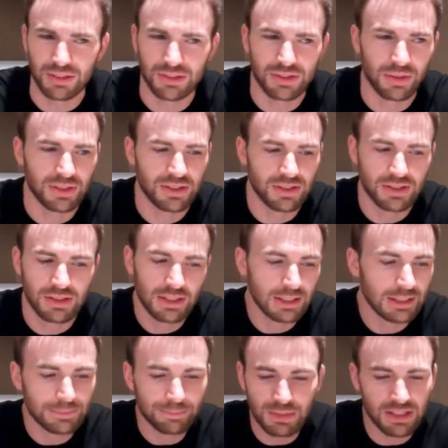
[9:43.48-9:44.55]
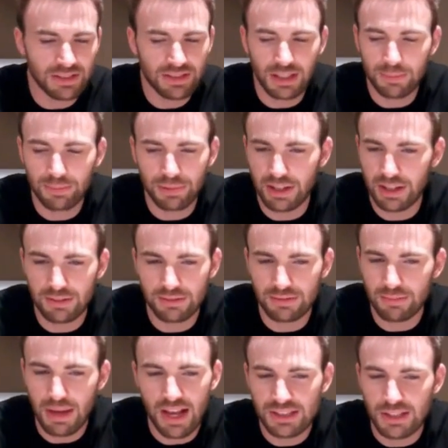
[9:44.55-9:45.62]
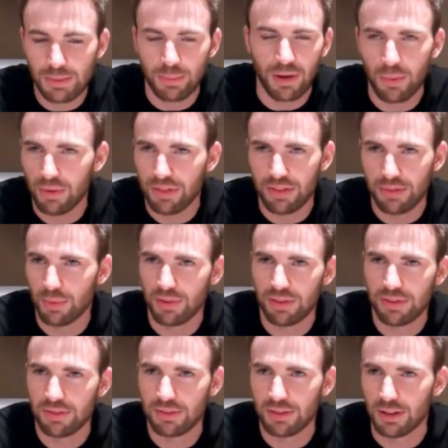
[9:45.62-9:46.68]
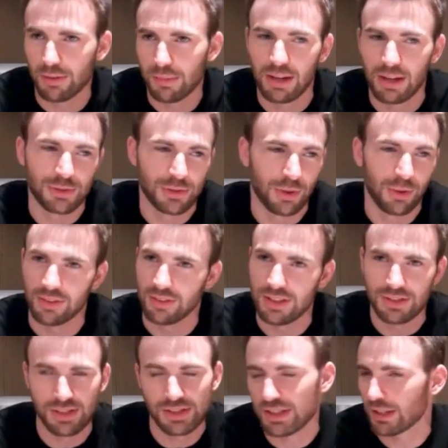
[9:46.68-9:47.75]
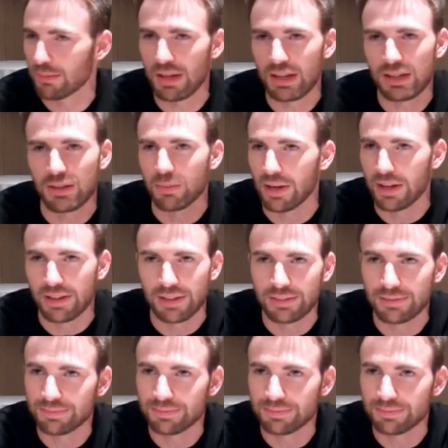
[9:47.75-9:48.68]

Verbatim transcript: So it's it's like playing basketball with, with you know Michael Jordan. He's just going to make you better.